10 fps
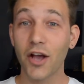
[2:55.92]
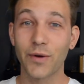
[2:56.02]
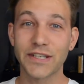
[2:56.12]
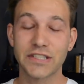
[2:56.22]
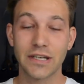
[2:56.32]

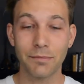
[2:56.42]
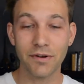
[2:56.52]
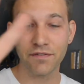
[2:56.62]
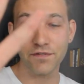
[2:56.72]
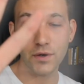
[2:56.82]
Question
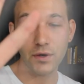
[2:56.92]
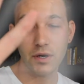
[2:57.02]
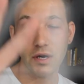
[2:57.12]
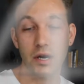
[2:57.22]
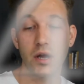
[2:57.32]
number
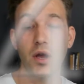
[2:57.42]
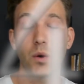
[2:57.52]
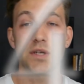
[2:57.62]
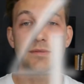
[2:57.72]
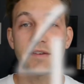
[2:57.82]
four.
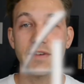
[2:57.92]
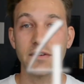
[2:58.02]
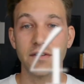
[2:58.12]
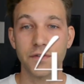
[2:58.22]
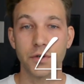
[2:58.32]
What's my
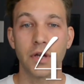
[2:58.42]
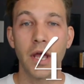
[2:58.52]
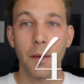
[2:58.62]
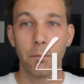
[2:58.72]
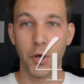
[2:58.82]
favorite food?
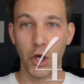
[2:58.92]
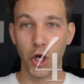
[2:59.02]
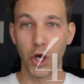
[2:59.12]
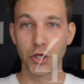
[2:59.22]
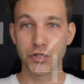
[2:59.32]

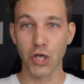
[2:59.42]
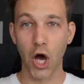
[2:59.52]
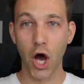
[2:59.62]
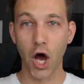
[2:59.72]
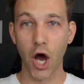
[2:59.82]
Pizza.
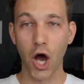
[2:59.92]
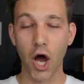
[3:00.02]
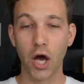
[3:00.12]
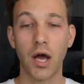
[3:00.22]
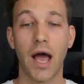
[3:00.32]

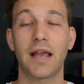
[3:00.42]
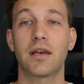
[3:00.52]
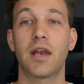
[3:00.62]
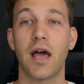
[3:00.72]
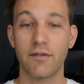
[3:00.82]
I
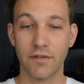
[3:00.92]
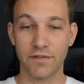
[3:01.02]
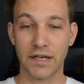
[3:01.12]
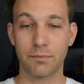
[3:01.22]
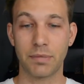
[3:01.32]
love
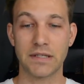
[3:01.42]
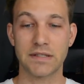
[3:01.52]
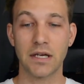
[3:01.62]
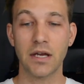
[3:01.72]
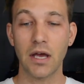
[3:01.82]
a
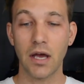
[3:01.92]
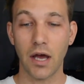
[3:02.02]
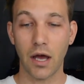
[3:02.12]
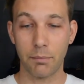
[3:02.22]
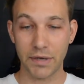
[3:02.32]
pizza.
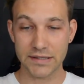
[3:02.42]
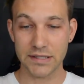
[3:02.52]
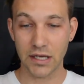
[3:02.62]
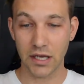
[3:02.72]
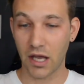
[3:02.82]
A
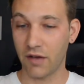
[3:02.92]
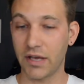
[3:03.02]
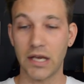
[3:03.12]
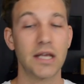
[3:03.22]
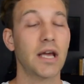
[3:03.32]
pizza
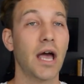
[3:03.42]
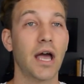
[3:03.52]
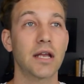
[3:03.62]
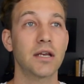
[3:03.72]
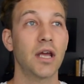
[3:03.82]
of any
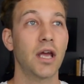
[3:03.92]
kind,